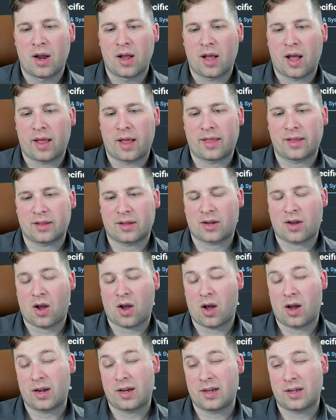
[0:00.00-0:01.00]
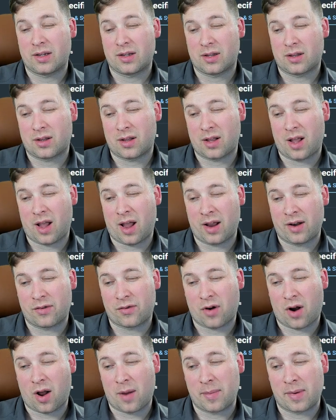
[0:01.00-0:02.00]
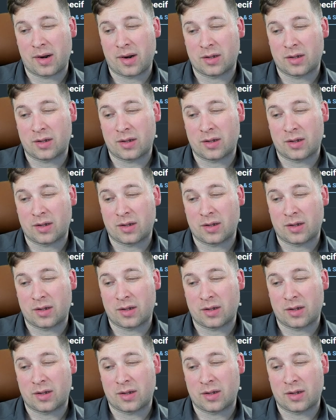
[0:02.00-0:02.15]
I think the Connie Andromeda